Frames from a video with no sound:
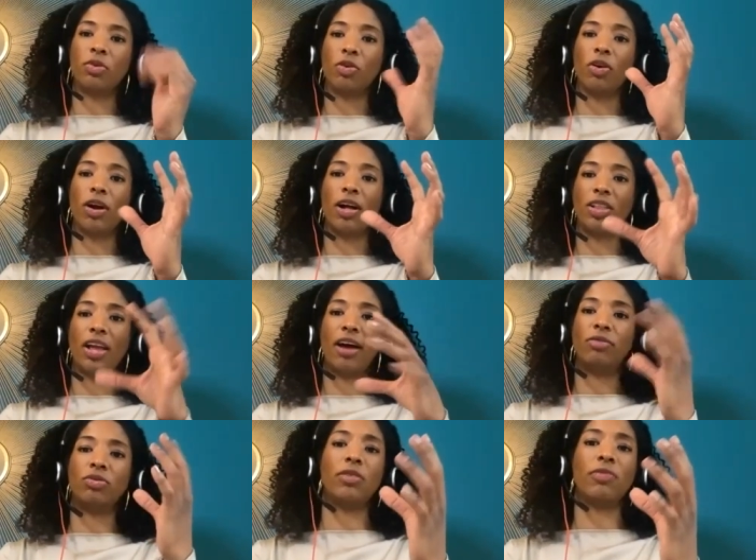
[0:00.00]
or
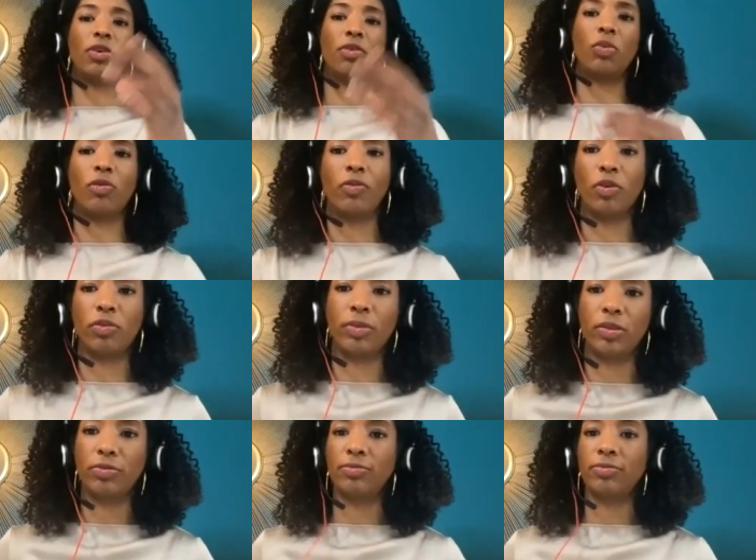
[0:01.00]
allowed to feel more
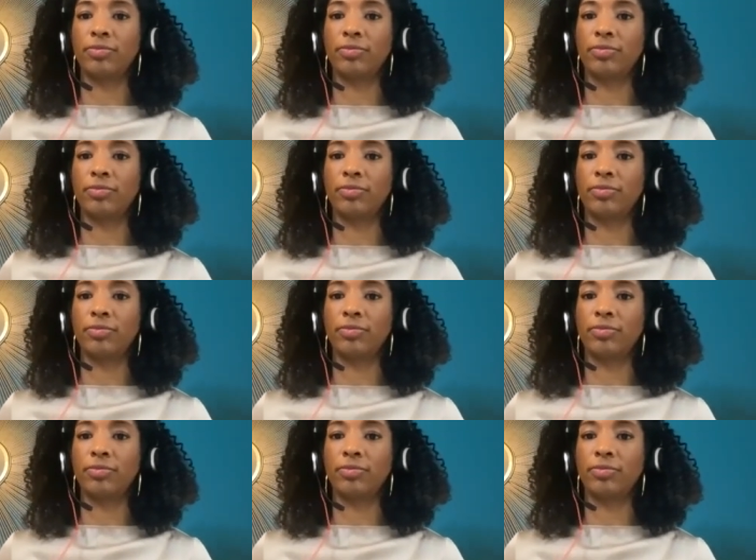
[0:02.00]
vulnerable?